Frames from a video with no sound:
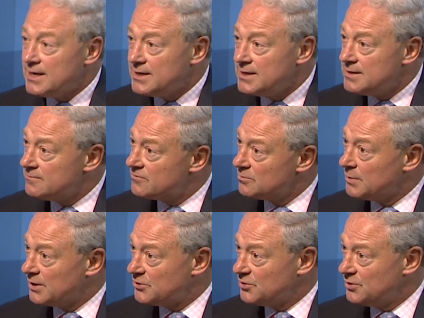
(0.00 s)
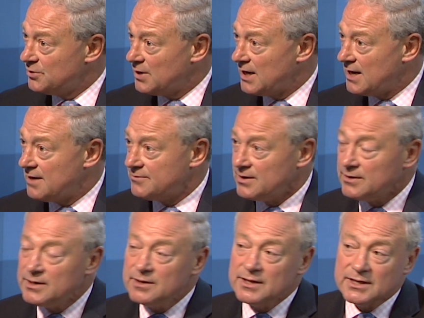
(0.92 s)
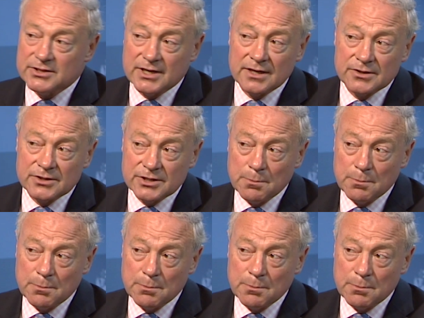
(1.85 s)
any information you have. Now, I know that sounds